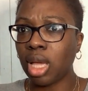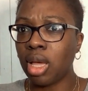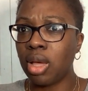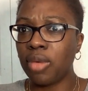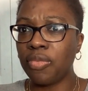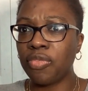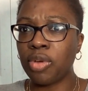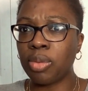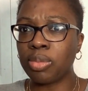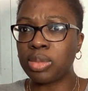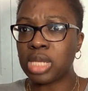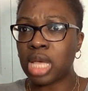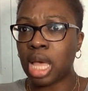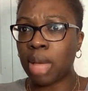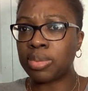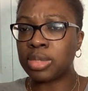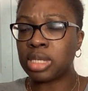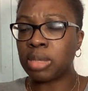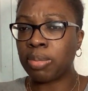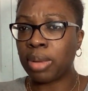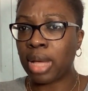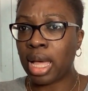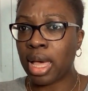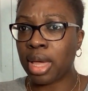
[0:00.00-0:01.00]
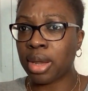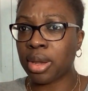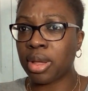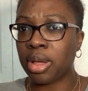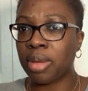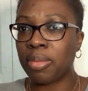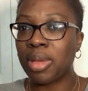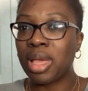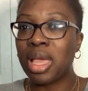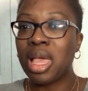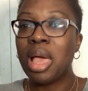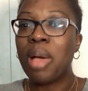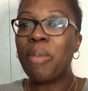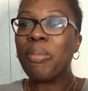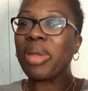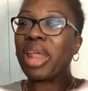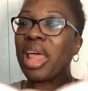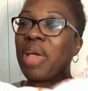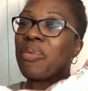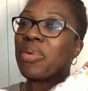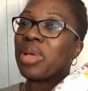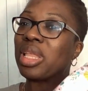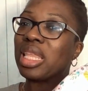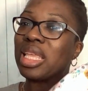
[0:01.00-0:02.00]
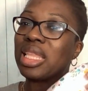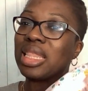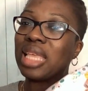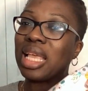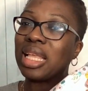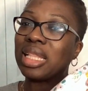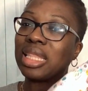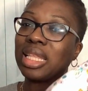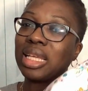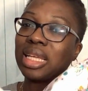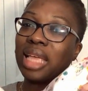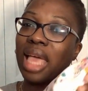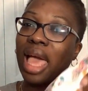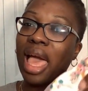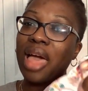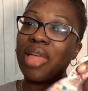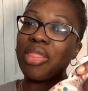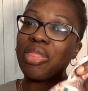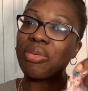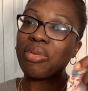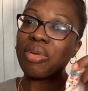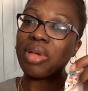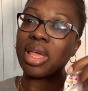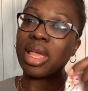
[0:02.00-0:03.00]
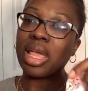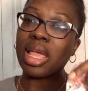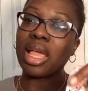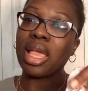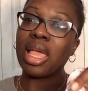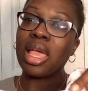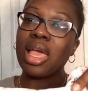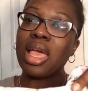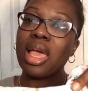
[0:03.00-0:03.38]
from top to bottom, but I really think the gathering